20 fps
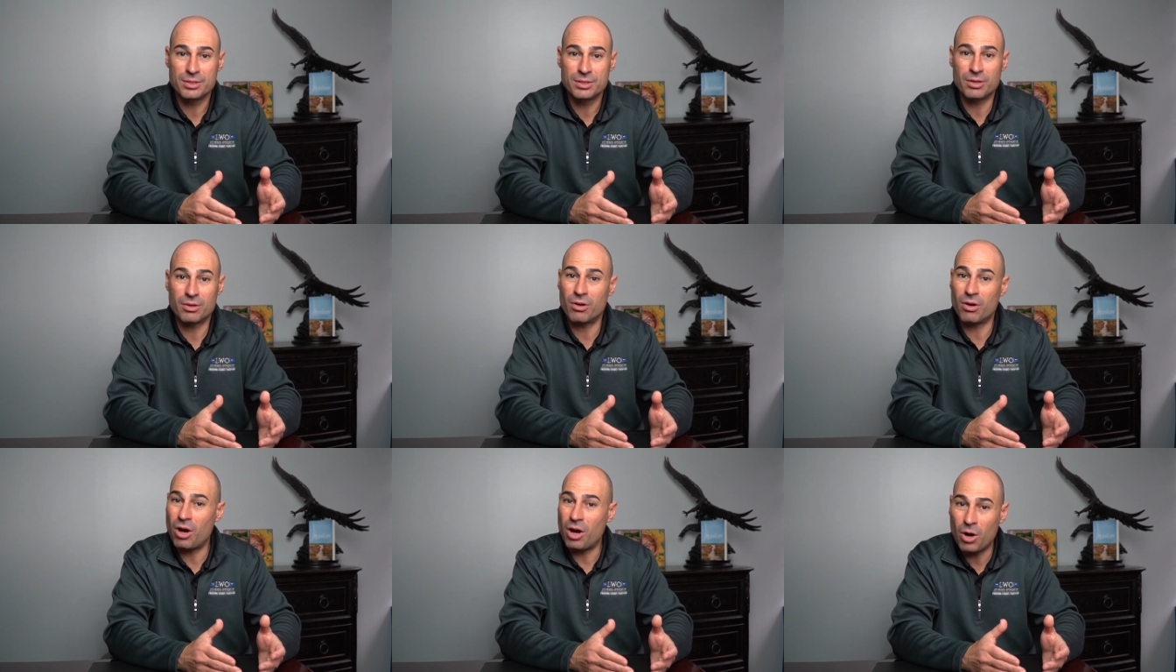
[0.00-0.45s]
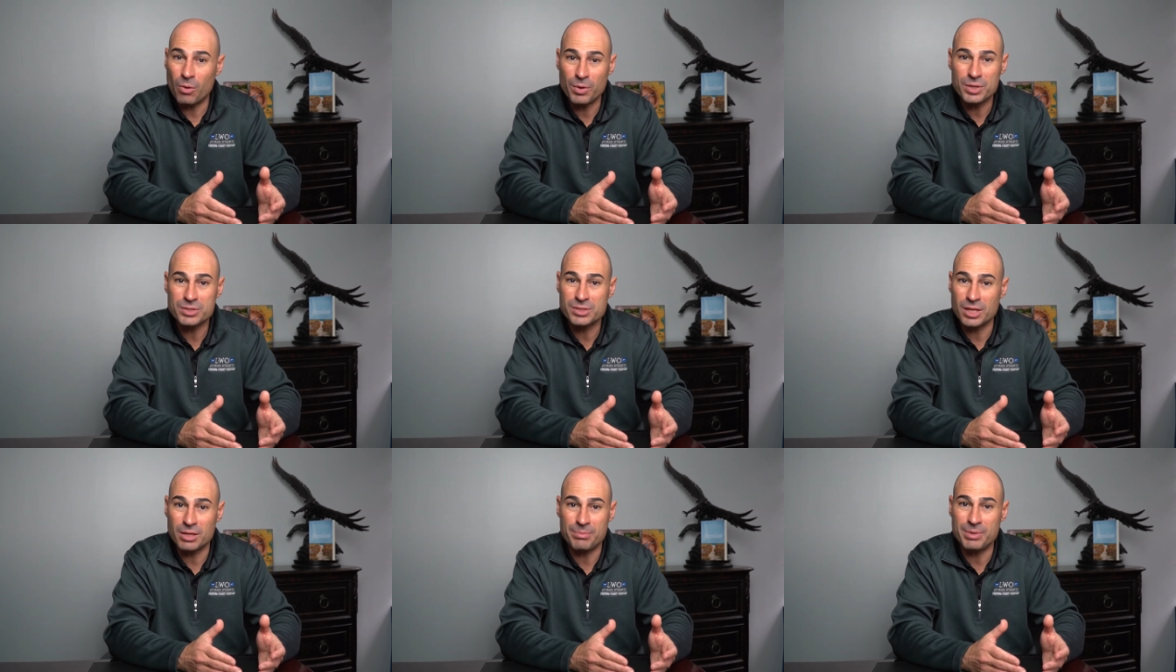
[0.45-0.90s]
There are
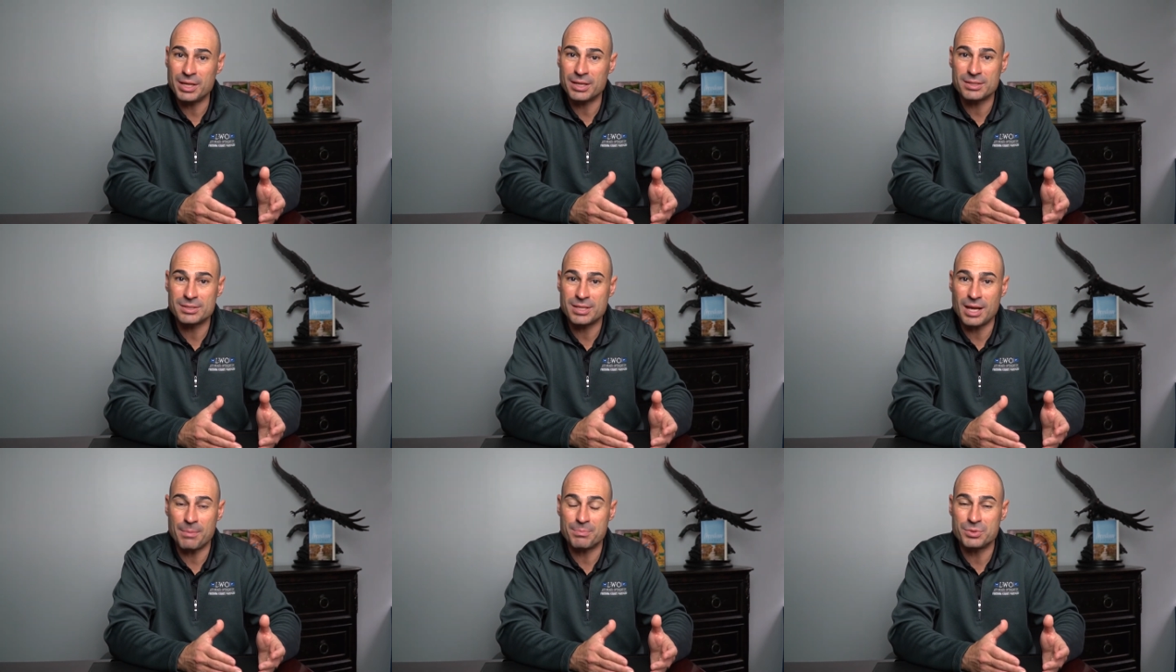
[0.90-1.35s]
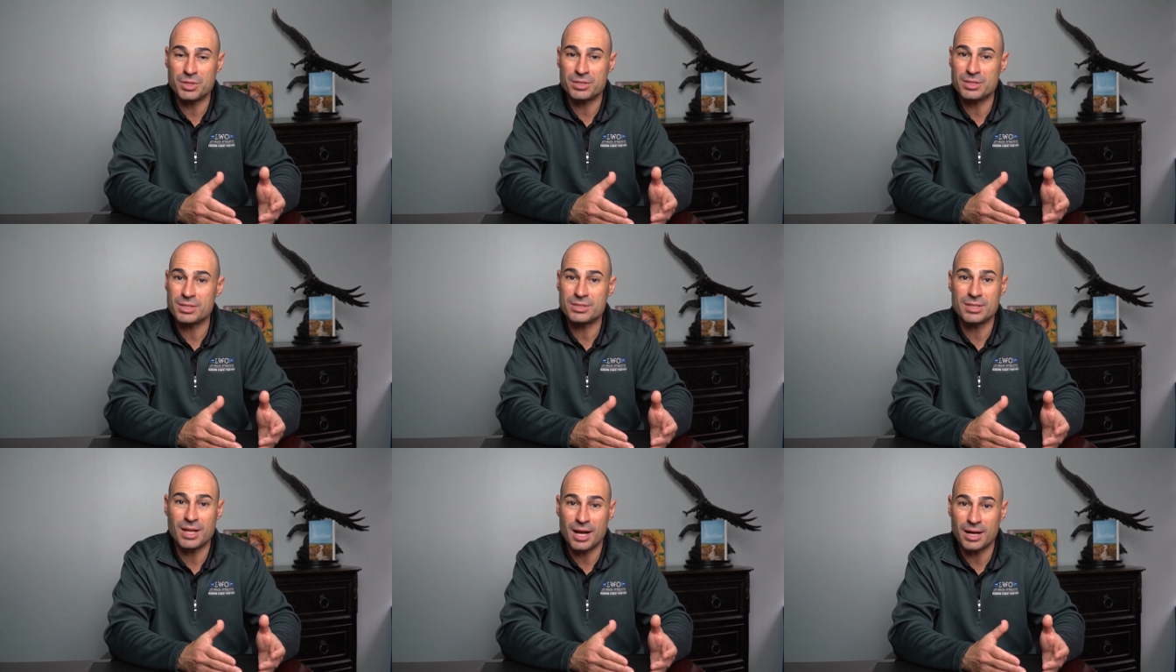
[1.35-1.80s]
always going to be
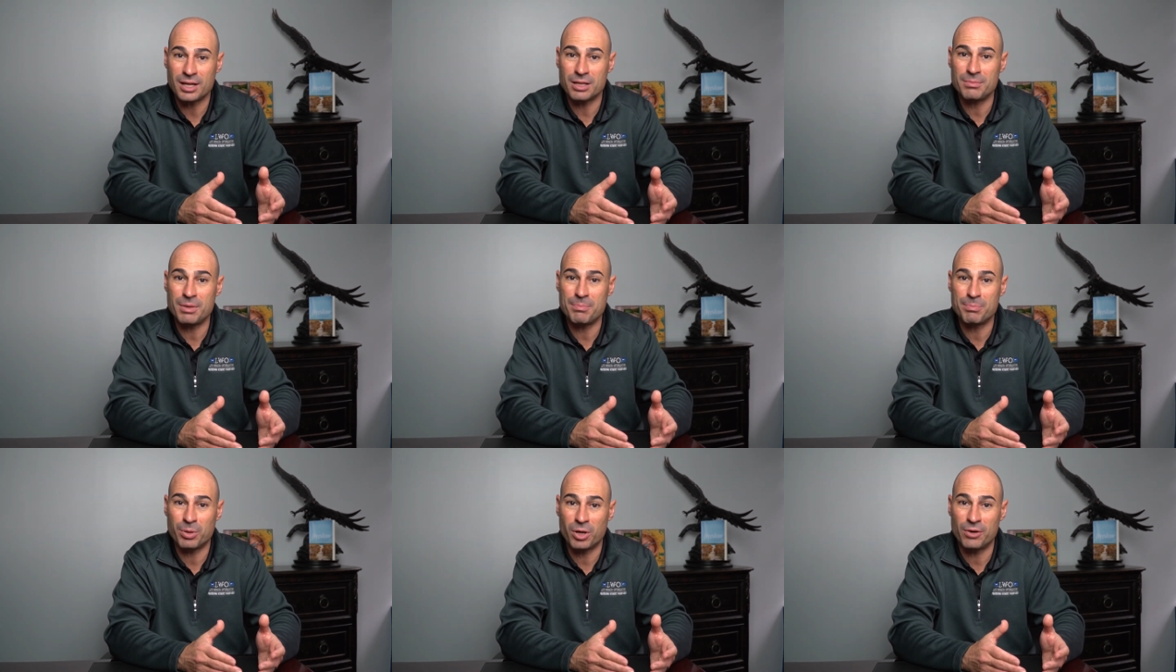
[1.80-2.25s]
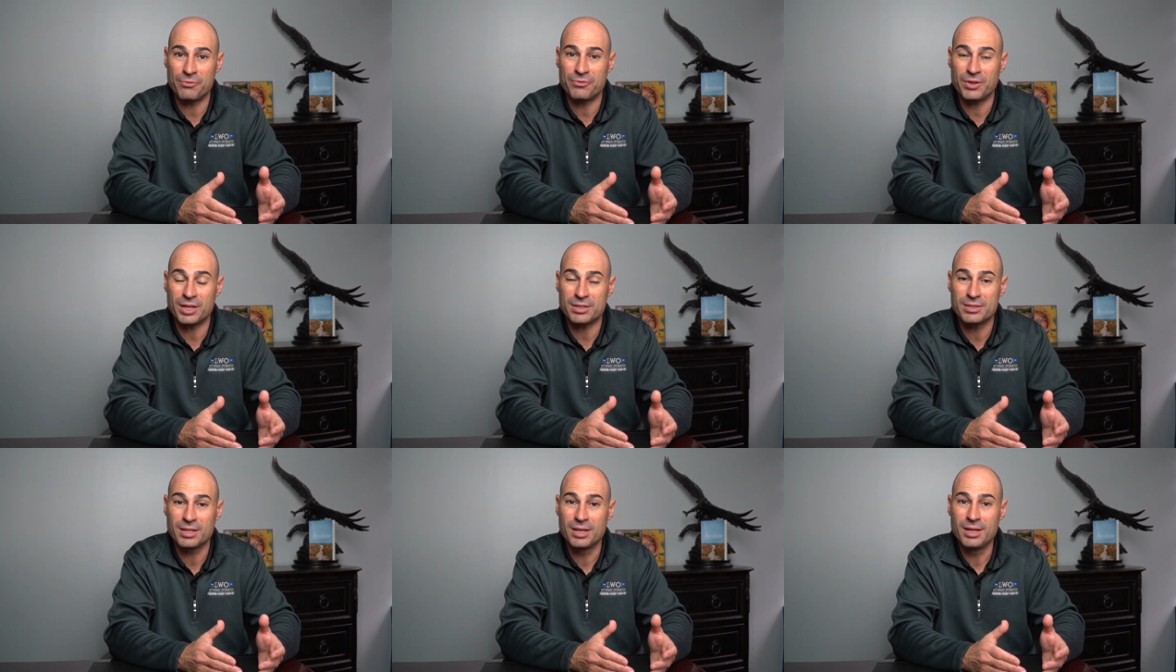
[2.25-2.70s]
exceptions. It's not going to be
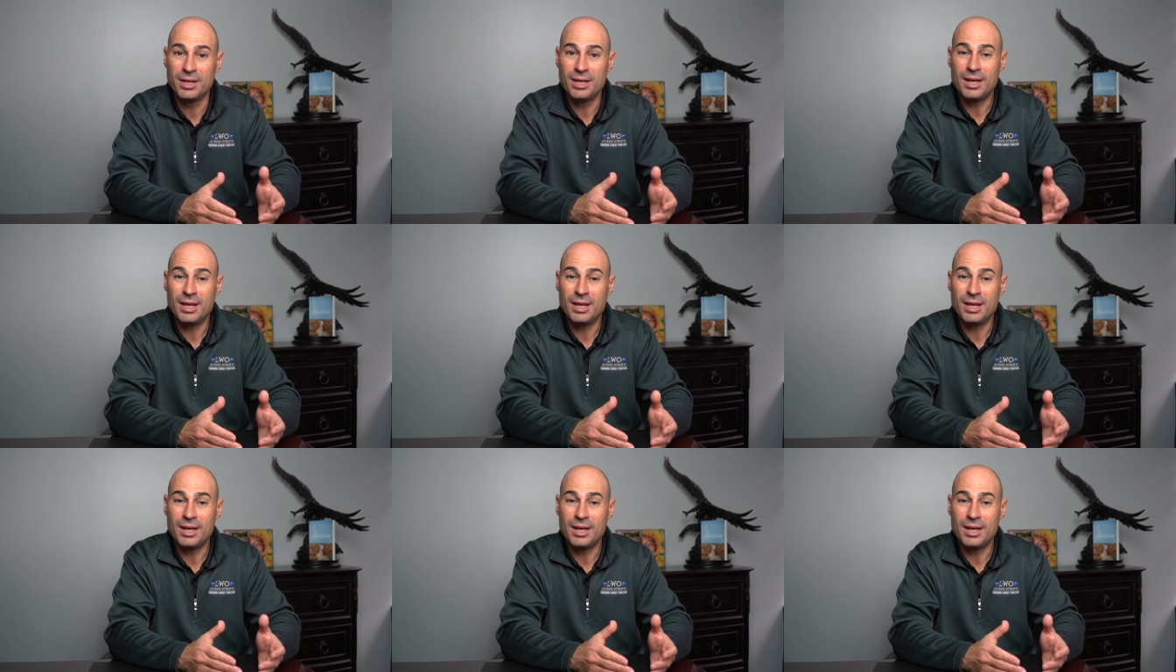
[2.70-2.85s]
perfect.